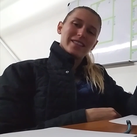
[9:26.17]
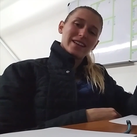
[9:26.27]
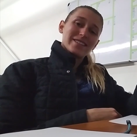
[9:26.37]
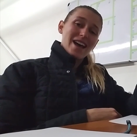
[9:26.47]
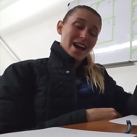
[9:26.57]

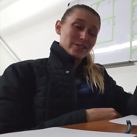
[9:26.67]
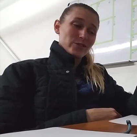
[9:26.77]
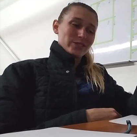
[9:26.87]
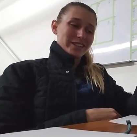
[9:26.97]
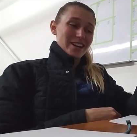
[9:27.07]
That's
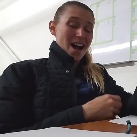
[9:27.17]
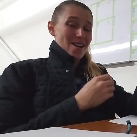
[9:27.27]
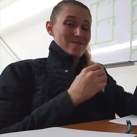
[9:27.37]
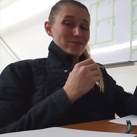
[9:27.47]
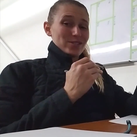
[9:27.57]
actually,
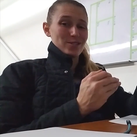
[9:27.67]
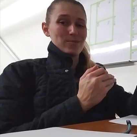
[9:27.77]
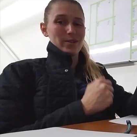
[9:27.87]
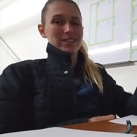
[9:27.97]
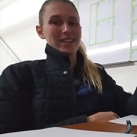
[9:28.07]
I'm
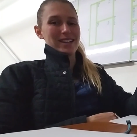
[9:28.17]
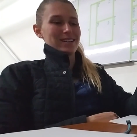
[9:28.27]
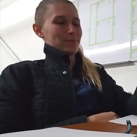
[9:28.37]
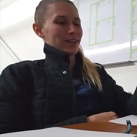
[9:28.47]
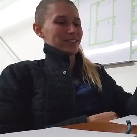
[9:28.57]
super excited
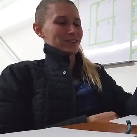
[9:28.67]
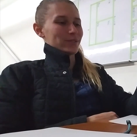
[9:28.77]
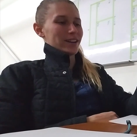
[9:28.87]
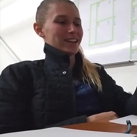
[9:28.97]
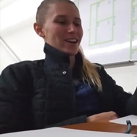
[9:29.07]
about this
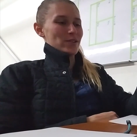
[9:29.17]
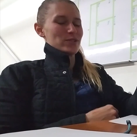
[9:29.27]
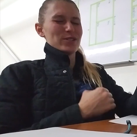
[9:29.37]
right now.